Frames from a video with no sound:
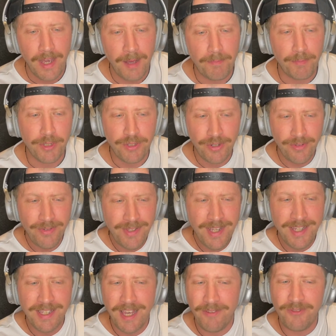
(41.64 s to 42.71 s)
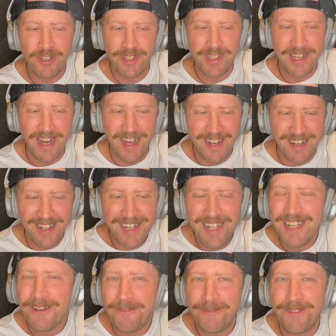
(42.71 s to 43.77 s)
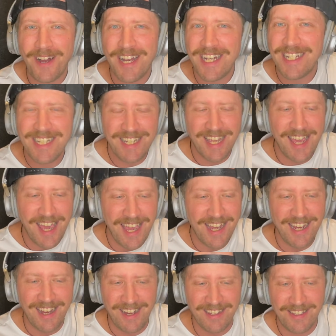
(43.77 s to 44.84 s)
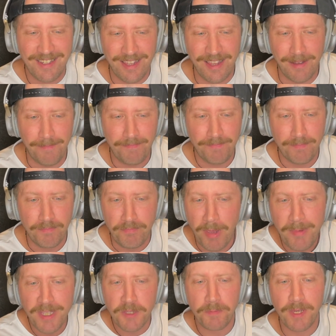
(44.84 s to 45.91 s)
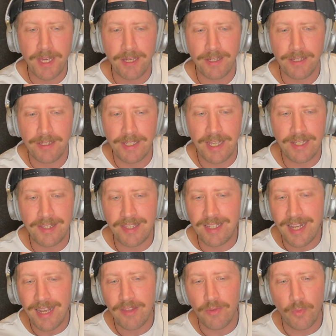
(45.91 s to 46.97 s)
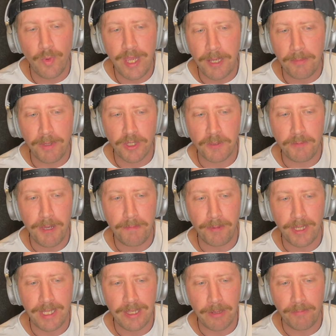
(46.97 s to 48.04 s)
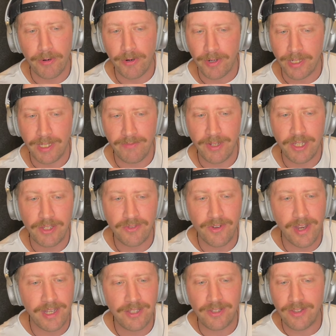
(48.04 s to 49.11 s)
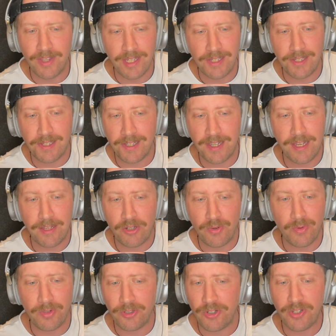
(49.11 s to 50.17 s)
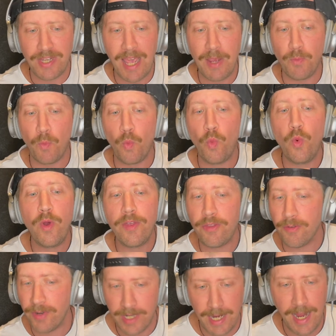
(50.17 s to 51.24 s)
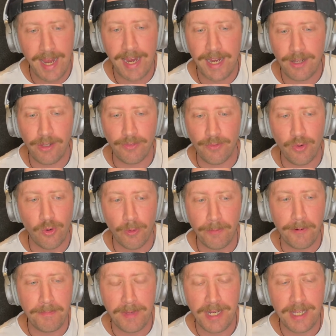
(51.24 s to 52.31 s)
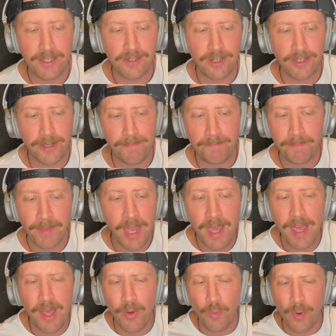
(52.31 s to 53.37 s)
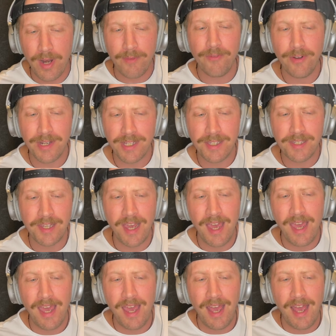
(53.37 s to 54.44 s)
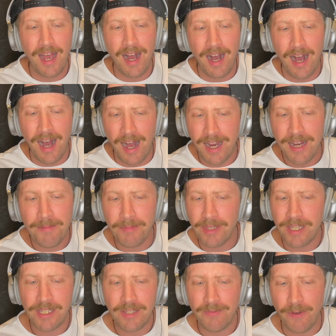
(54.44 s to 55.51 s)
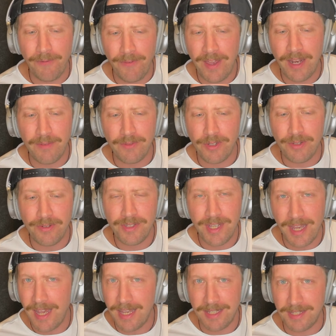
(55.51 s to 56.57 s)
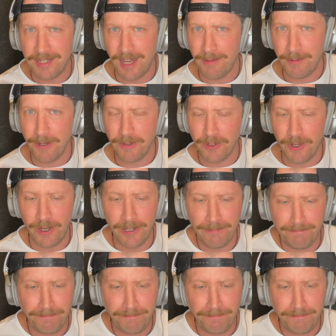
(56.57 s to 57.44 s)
but Tuesdays have just an undefined chaos to them. Maybe it's because it's the day of the week most people hit their productivity stride, so they schedule just a withering hail of corporate meetings on them. Whatever it is, I am less of a fan of Tuesday as time goes on.